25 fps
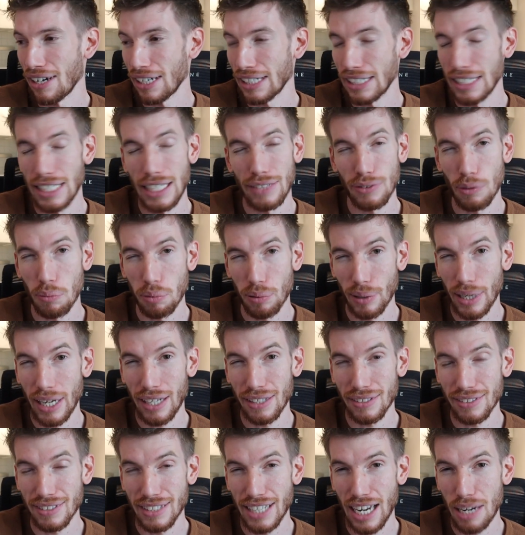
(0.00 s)
I can never
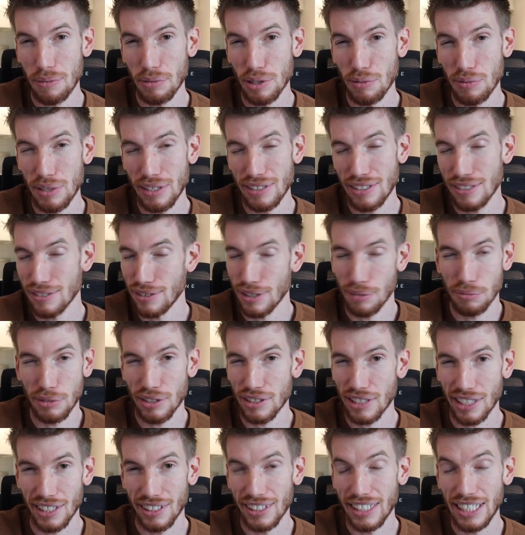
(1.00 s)
pronounce the name of the business. So I'm
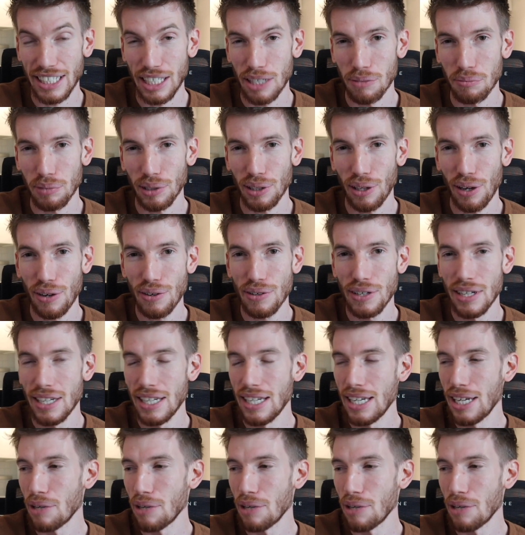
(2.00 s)
just going to link it below.